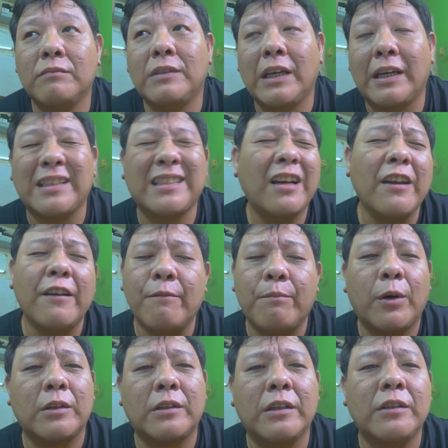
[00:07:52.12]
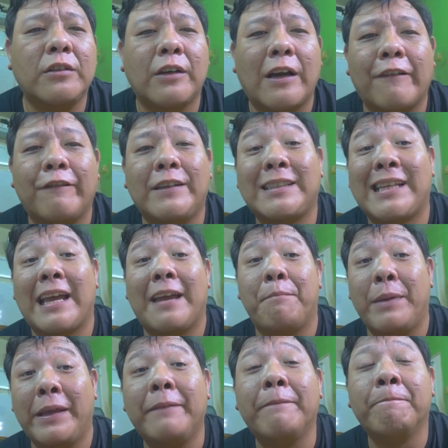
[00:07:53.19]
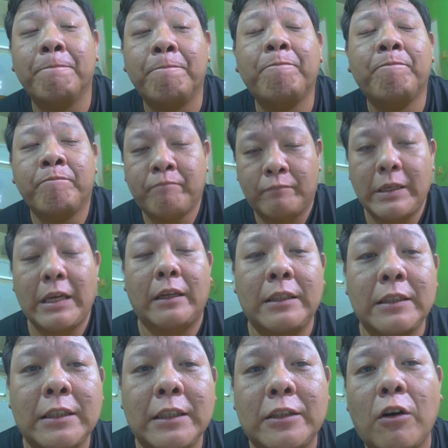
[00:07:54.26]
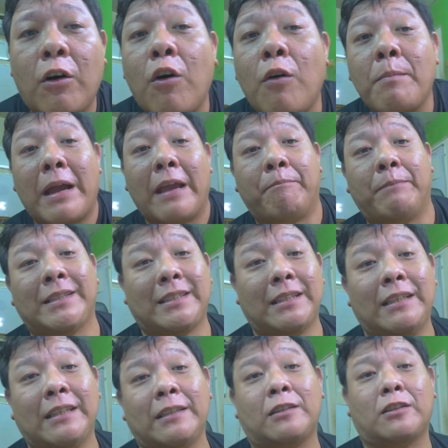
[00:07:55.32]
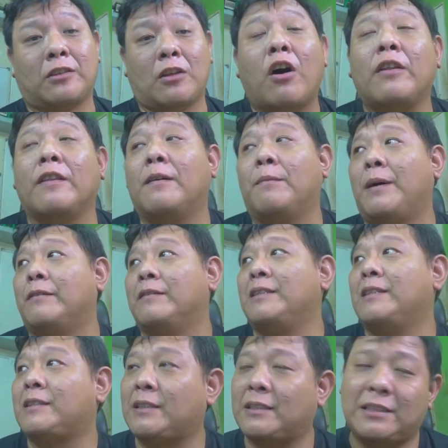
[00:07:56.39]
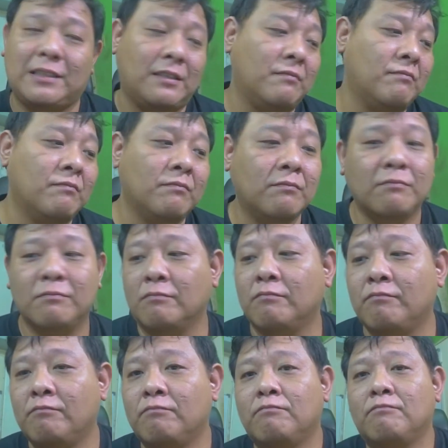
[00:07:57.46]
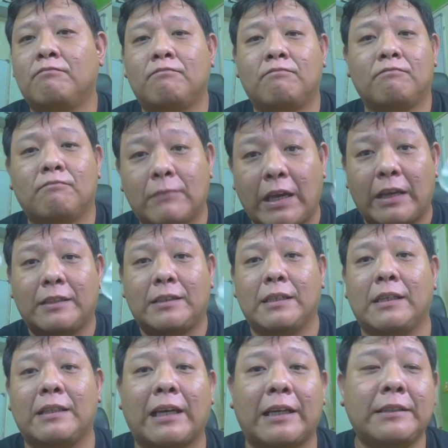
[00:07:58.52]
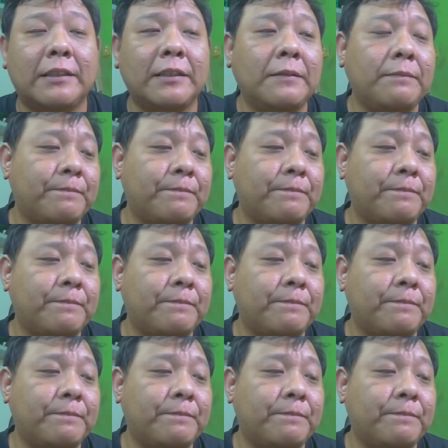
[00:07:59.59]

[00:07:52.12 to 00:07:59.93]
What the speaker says: yeah, it's kind of important to have this habit. Yeah, this is all my personal thought about this hand sanitizer.